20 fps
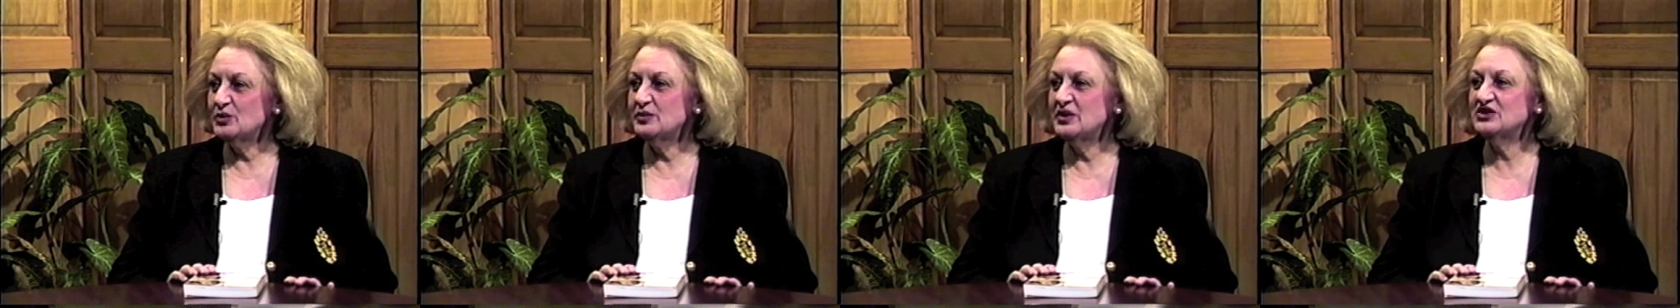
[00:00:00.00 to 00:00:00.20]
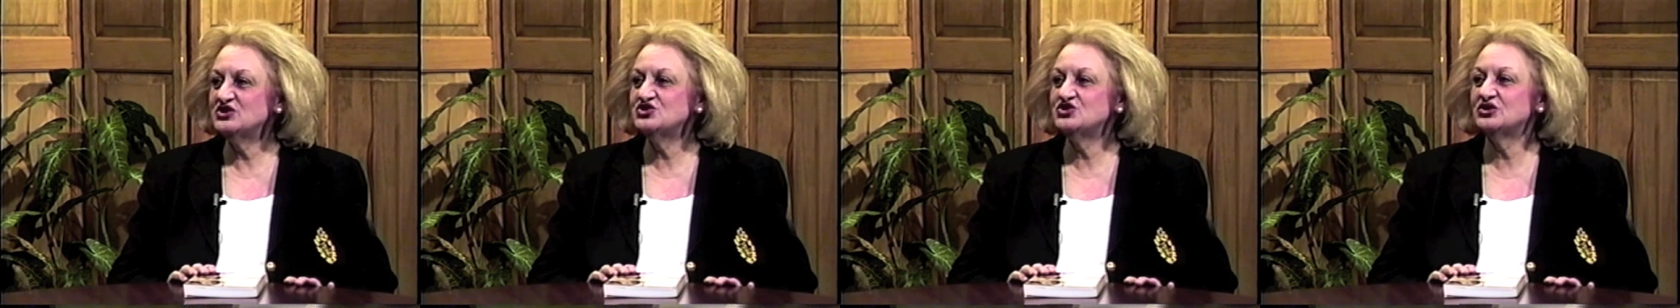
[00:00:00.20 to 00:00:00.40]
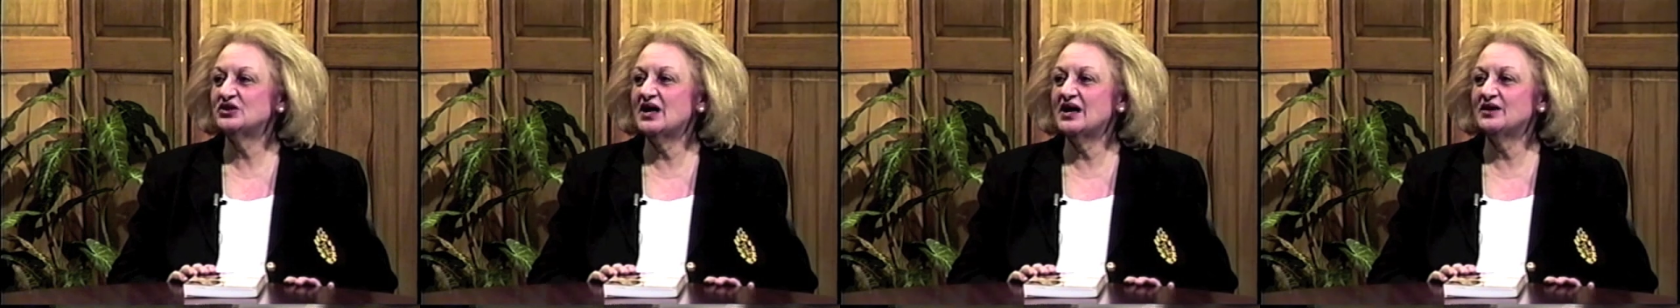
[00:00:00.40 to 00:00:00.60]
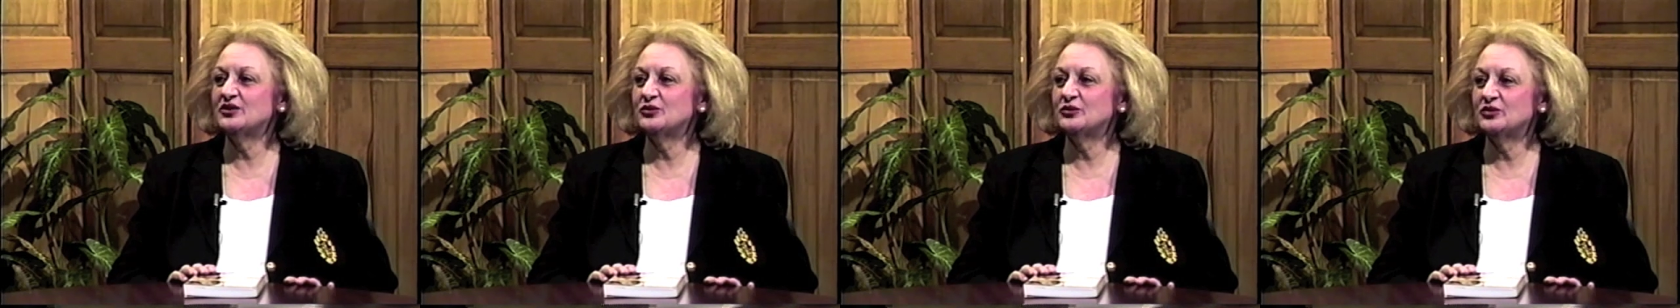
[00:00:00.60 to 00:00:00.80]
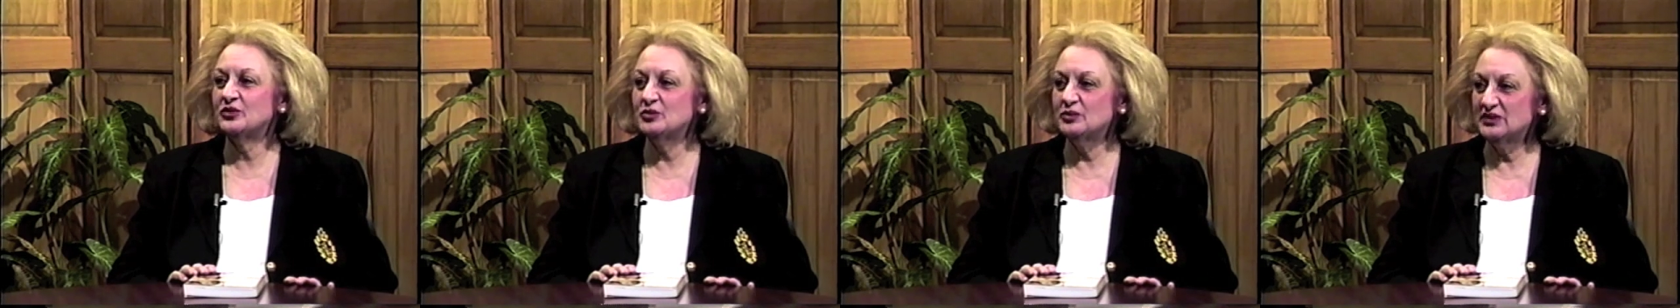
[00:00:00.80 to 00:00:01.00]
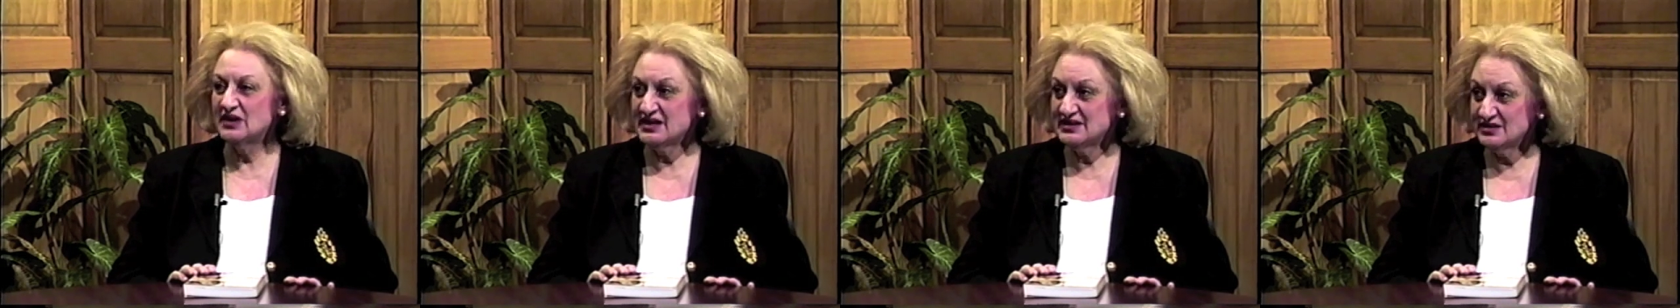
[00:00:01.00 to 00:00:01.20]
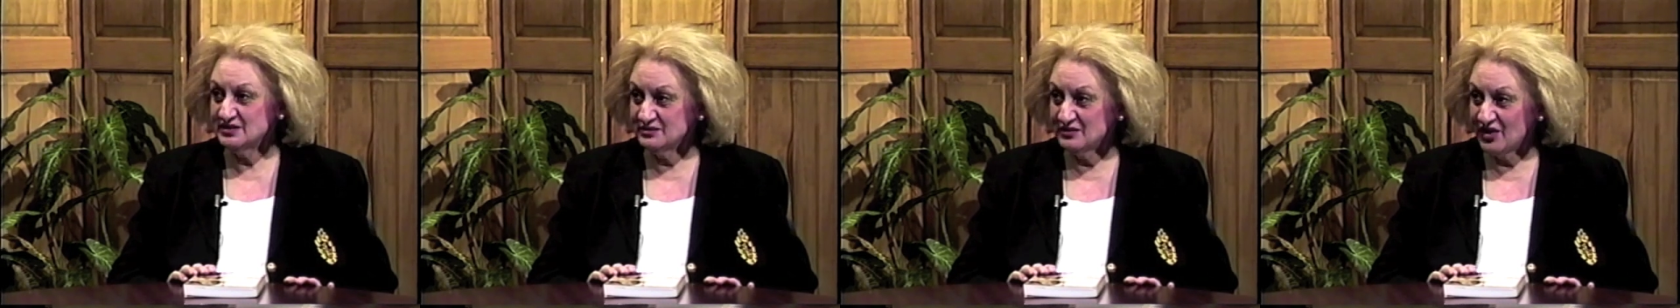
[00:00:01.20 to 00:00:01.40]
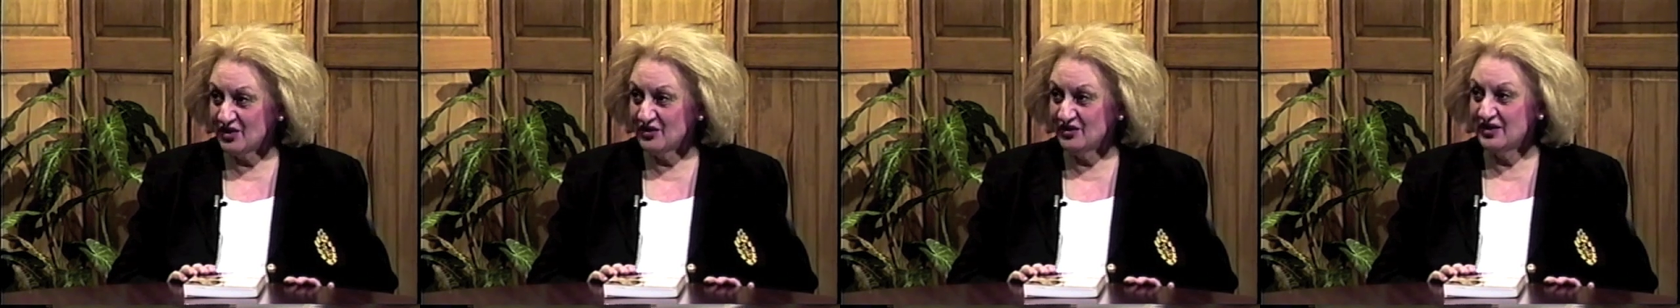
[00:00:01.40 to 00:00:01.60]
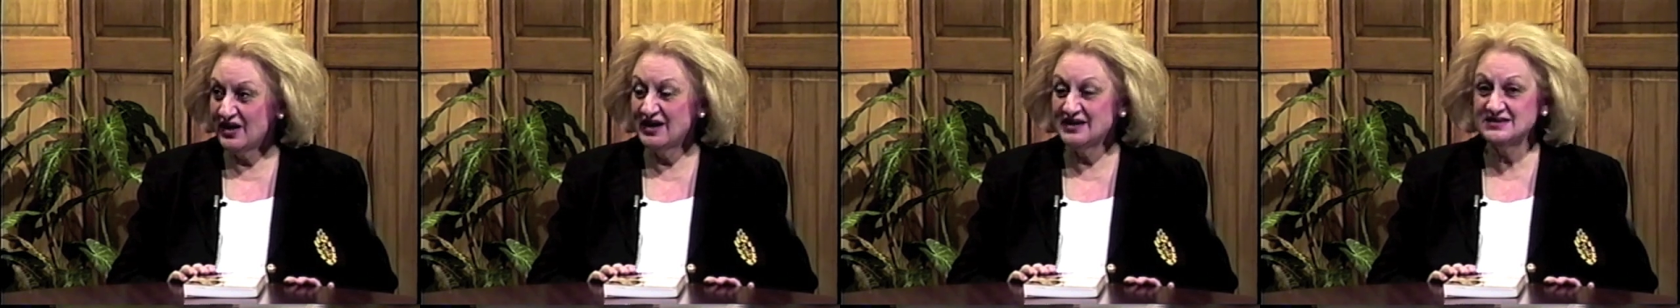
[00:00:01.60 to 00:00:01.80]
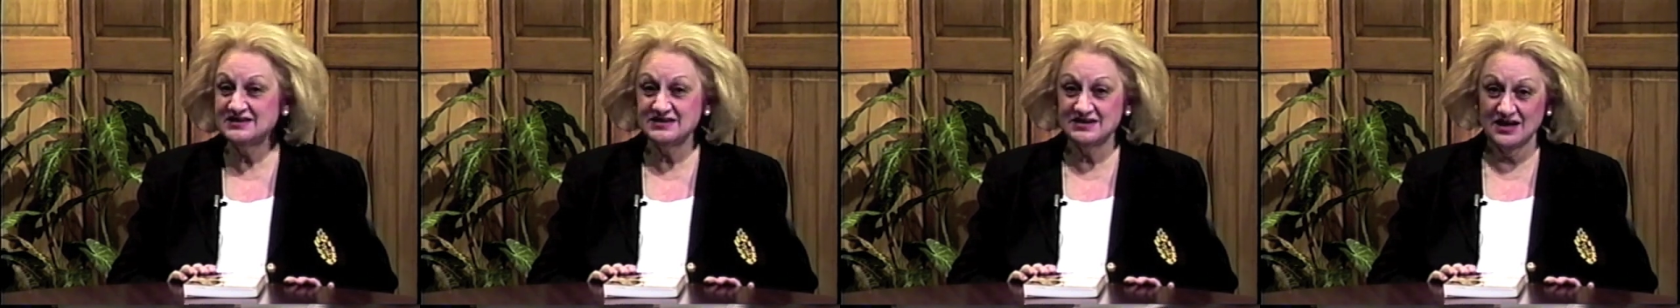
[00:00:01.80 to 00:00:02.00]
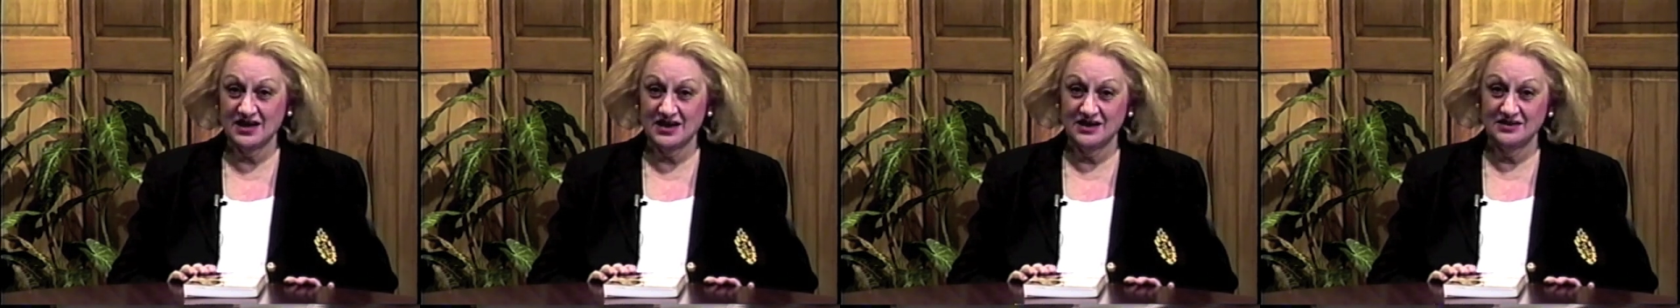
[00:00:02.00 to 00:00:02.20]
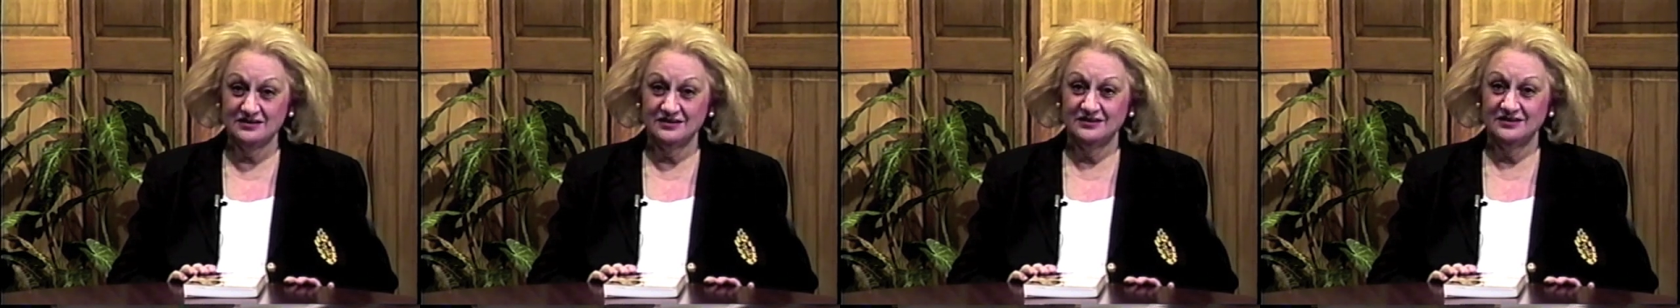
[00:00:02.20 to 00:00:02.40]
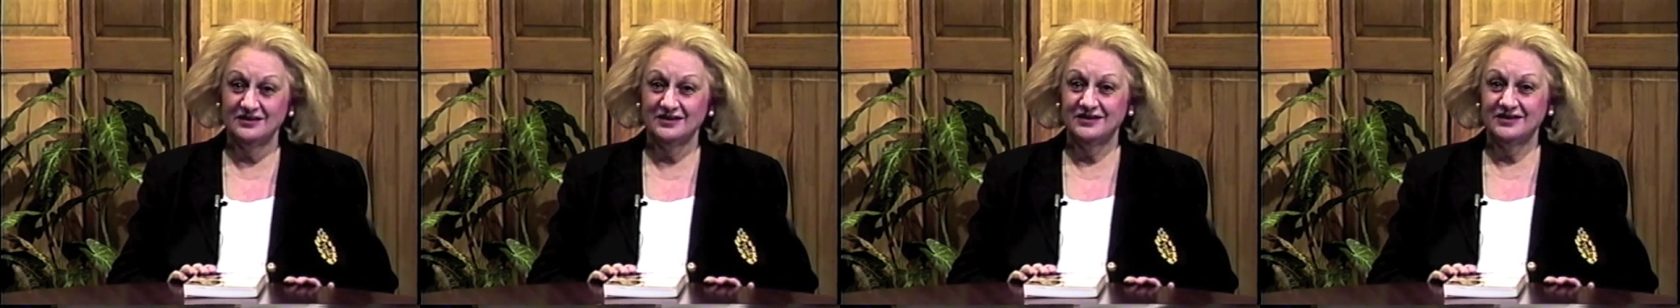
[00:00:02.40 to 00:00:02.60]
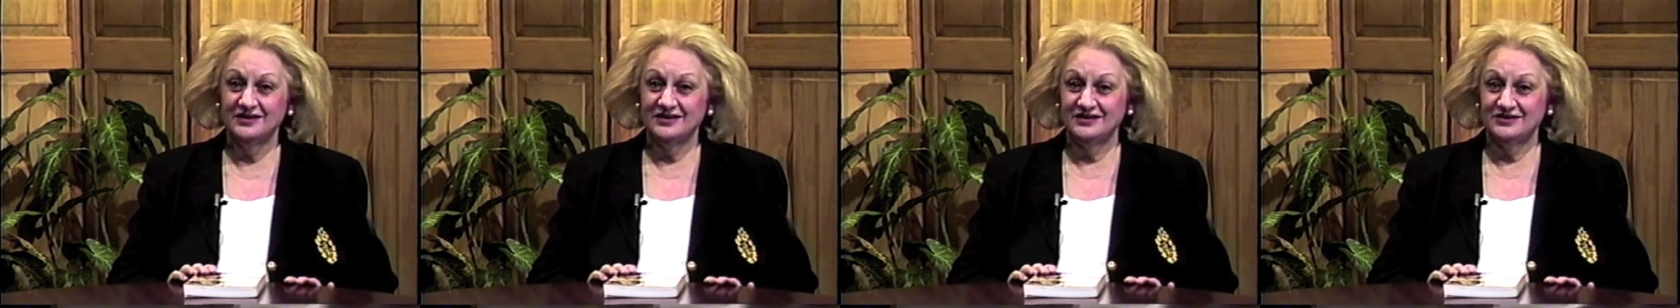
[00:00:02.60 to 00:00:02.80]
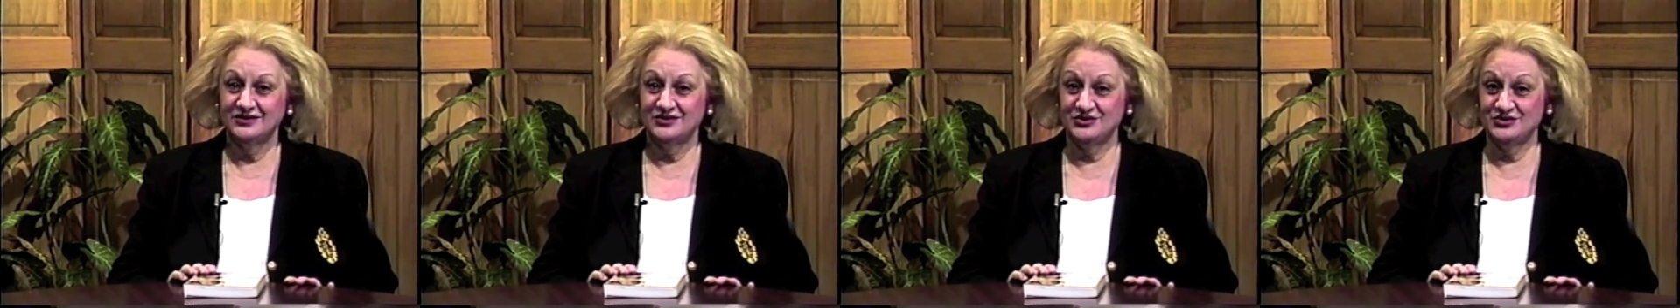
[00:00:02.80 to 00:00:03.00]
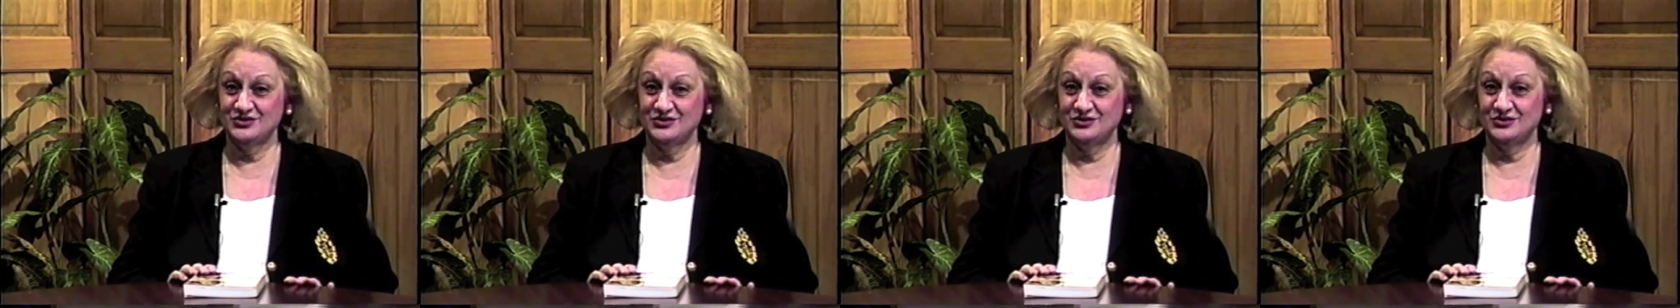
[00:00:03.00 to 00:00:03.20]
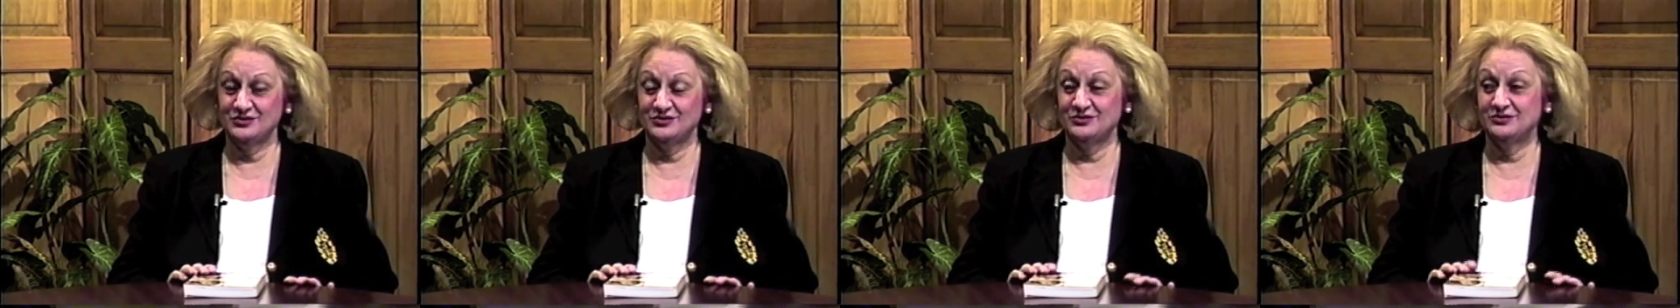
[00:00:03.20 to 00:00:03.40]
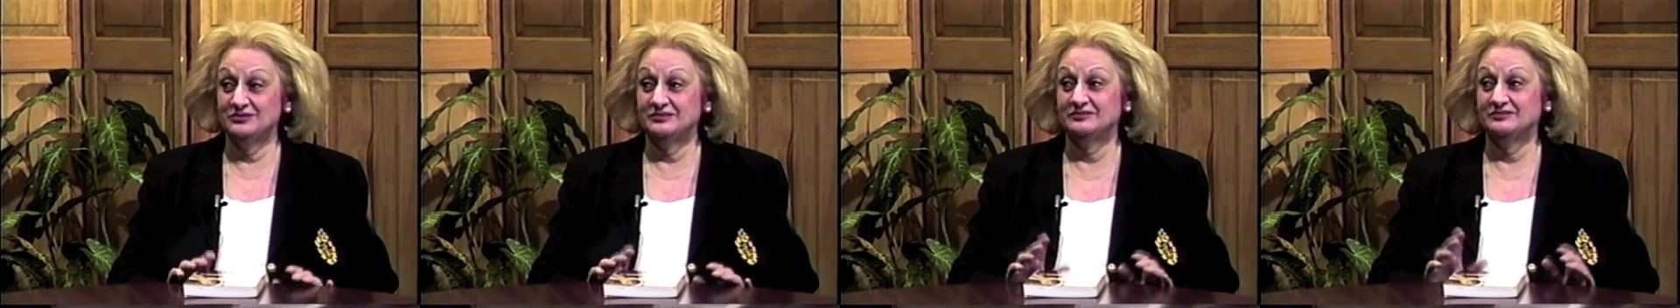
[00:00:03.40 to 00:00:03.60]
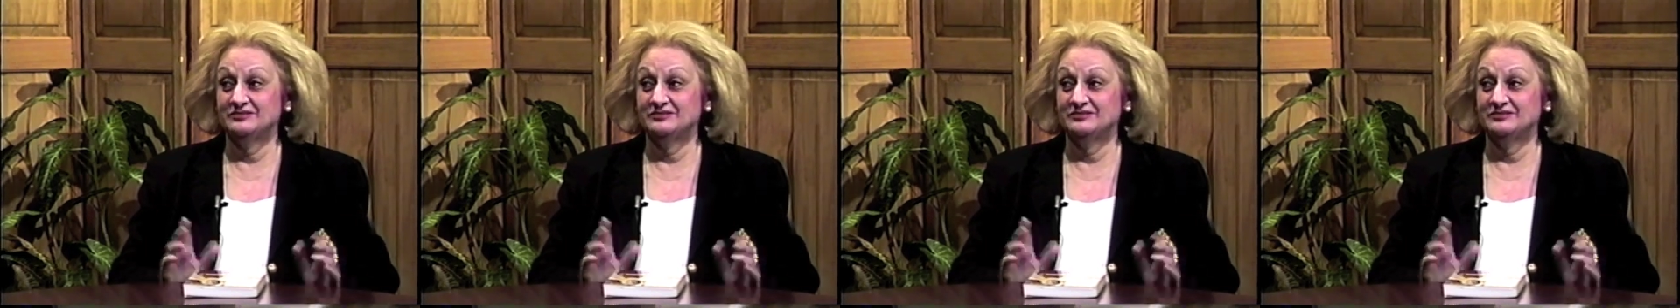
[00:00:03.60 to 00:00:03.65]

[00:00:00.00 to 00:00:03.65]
much like the Blessed Mother had said to